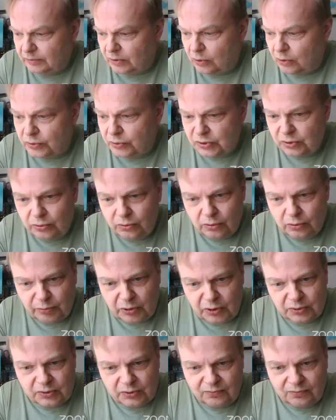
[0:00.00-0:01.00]

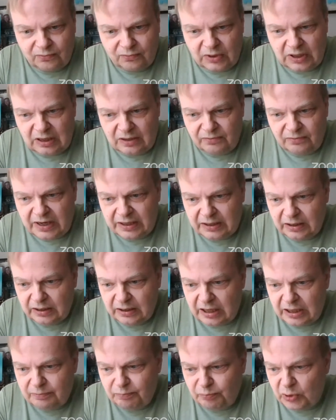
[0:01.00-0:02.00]
consumers via one
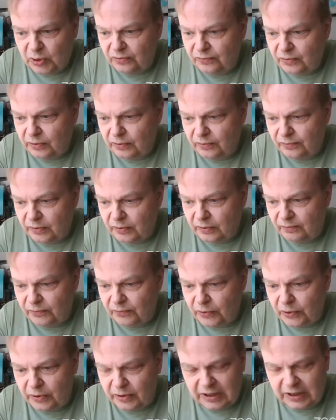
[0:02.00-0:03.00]
type of
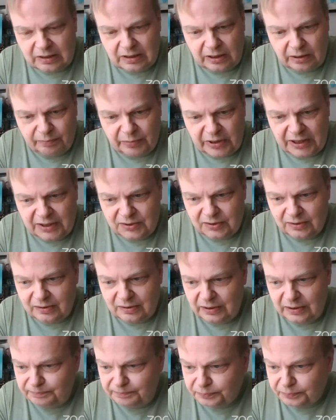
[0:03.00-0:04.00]
vertical
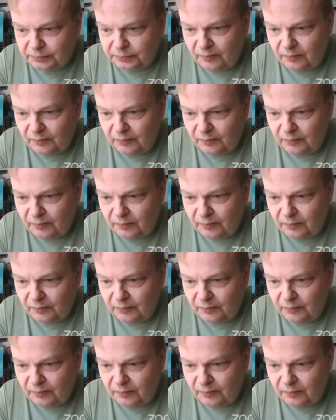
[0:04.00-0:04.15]
basically.